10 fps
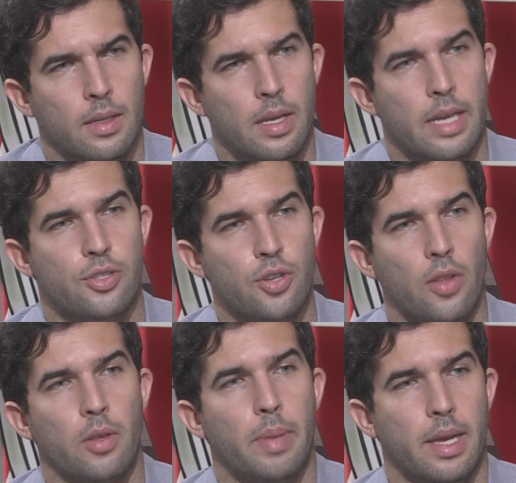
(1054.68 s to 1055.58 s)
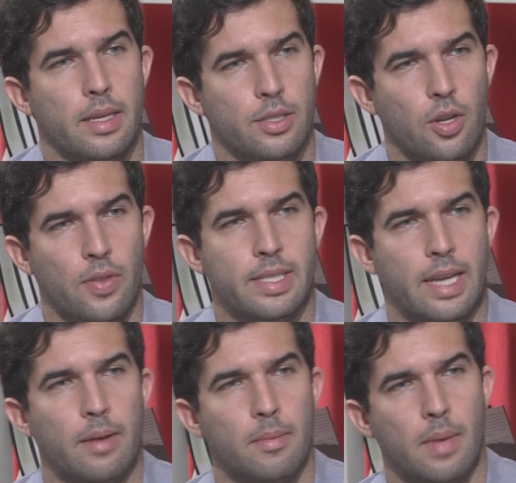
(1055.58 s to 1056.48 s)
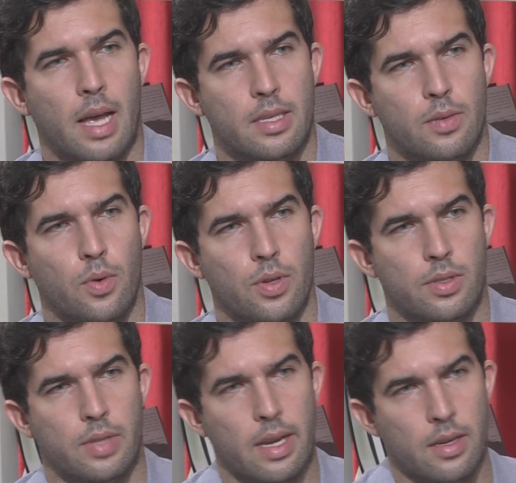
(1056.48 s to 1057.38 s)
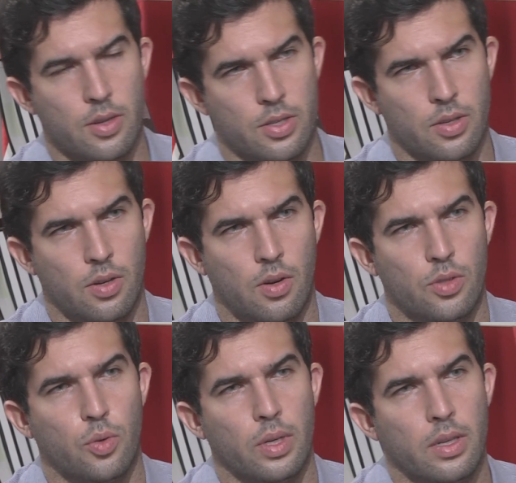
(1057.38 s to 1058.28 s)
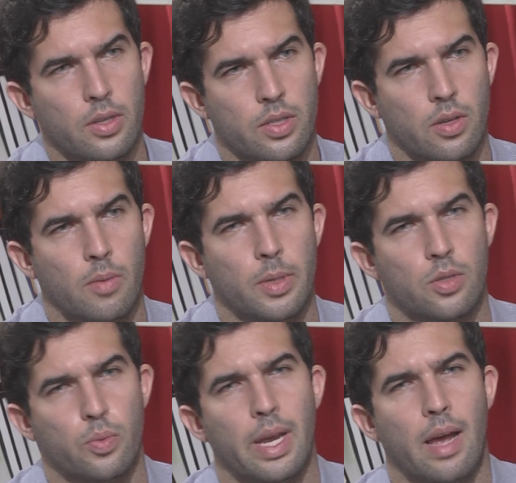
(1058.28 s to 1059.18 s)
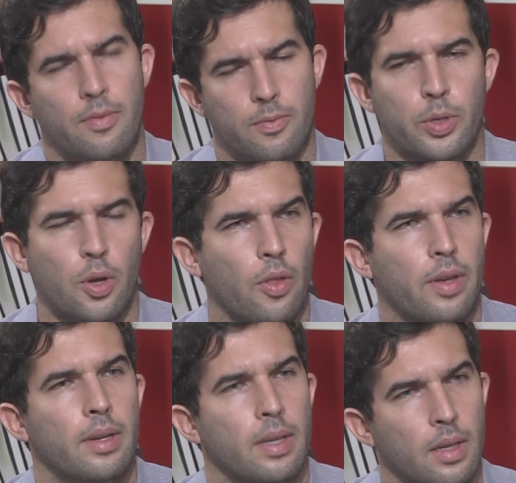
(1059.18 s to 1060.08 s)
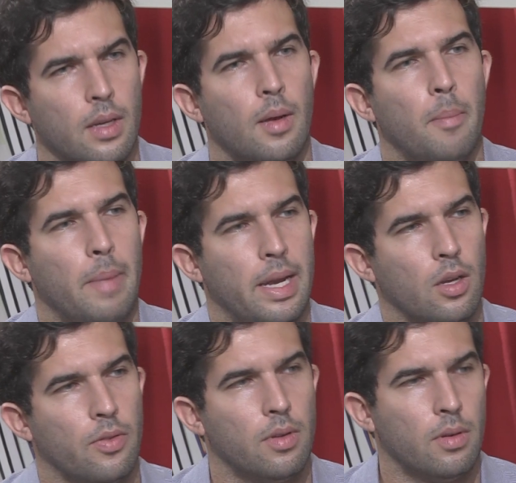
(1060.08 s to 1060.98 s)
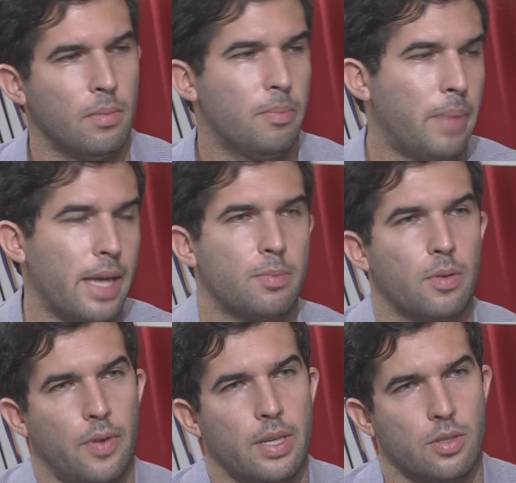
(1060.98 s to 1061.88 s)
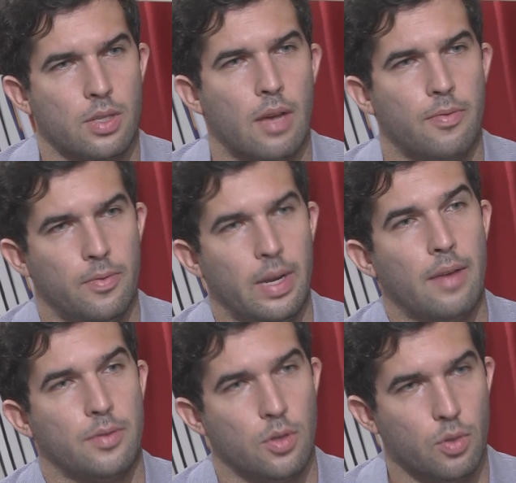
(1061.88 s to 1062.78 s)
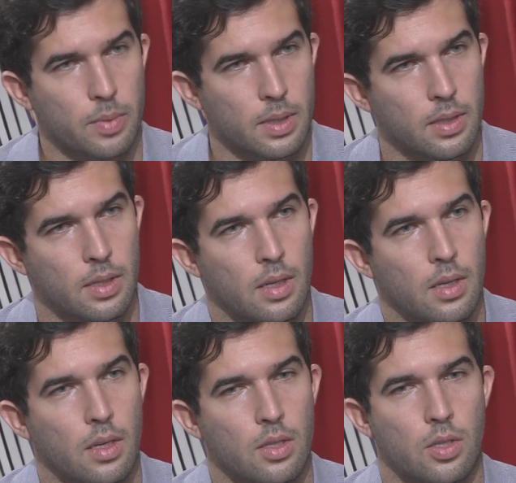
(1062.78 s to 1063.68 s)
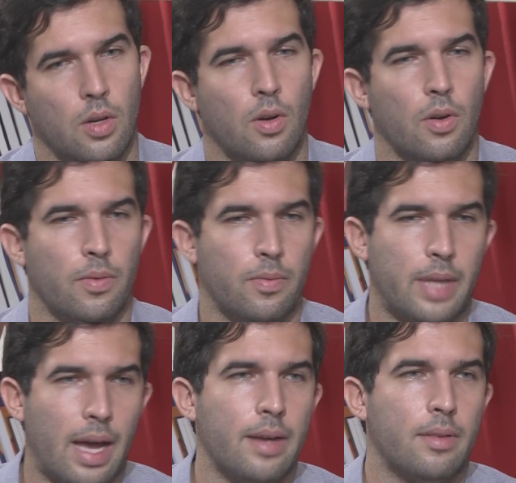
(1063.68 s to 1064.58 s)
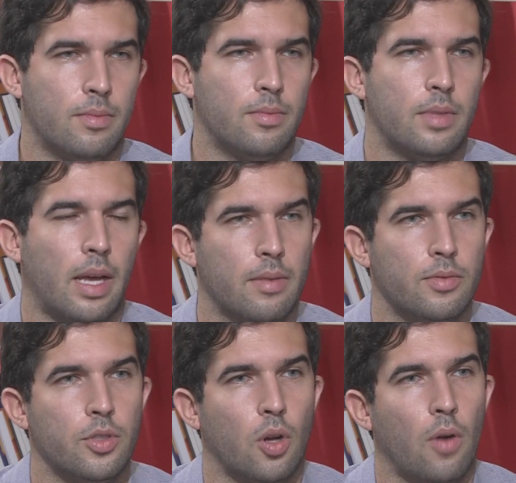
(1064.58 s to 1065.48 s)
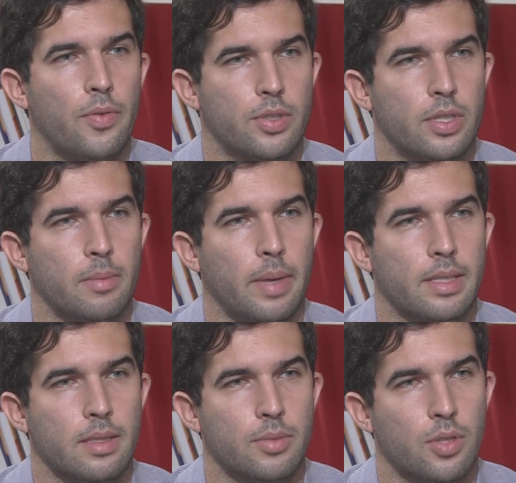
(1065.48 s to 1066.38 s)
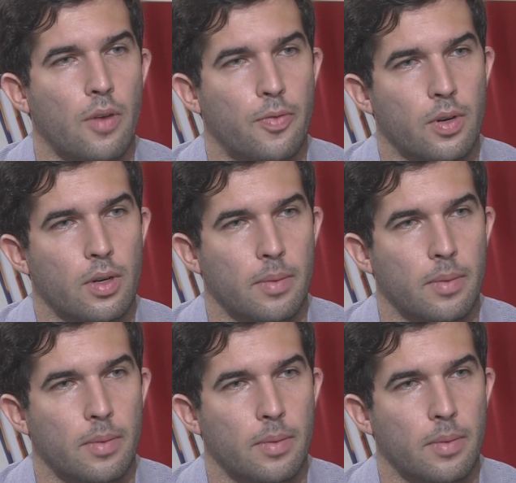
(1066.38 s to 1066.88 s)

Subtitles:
It's not the same as it was 10 years ago or 20 years ago, because we know that many of the best professors have left Cuba, so that obviously makes them suffer.